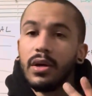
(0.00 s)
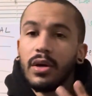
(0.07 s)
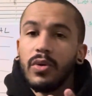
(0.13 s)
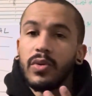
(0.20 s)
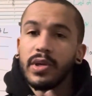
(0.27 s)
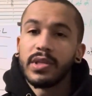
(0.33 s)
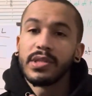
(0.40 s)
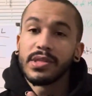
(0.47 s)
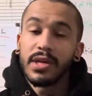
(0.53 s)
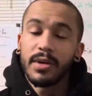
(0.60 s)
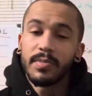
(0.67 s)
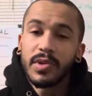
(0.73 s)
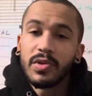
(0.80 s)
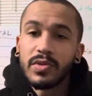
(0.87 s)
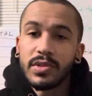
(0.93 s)
What is
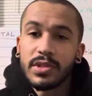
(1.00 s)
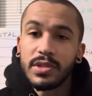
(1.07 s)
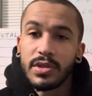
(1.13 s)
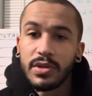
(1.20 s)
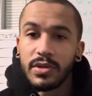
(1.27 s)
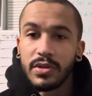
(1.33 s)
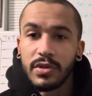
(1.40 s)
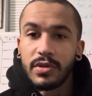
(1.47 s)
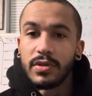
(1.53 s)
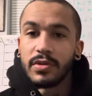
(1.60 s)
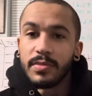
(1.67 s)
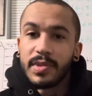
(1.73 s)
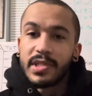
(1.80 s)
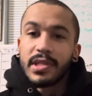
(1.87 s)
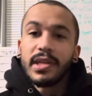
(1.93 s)
up,
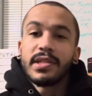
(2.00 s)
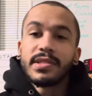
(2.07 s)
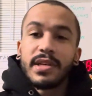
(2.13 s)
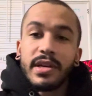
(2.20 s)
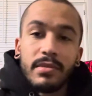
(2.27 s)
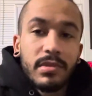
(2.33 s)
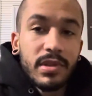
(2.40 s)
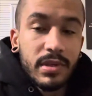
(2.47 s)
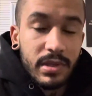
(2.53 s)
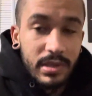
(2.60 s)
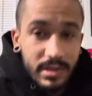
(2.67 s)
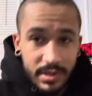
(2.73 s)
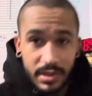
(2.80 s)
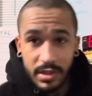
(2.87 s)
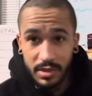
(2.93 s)
YouTube? It's Isaiah
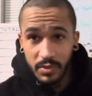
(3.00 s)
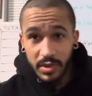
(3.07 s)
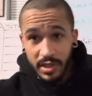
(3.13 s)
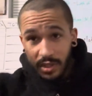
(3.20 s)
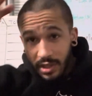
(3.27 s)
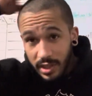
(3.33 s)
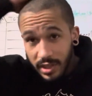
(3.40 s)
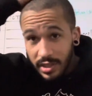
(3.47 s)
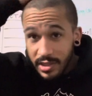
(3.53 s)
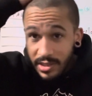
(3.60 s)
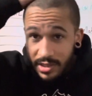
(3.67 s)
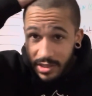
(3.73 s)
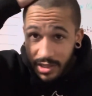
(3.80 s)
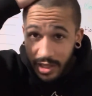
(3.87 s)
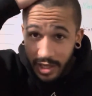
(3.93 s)
Malone-san with a
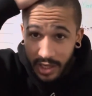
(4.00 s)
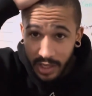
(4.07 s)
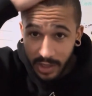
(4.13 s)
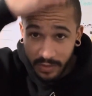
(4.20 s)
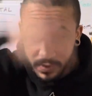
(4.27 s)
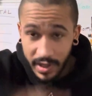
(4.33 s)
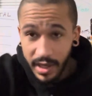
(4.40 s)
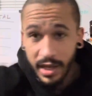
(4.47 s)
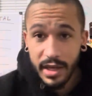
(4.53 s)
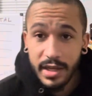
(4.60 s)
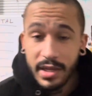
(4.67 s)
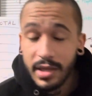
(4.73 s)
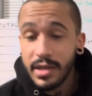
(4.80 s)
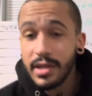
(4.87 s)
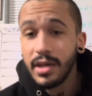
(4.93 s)
shaved
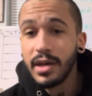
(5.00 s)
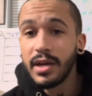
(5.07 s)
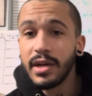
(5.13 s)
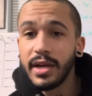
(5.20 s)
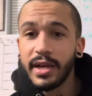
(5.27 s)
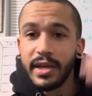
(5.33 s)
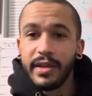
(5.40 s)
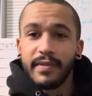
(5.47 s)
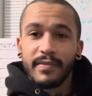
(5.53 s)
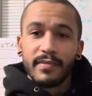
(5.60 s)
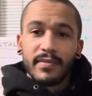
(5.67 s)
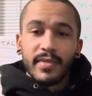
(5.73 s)
head. All right.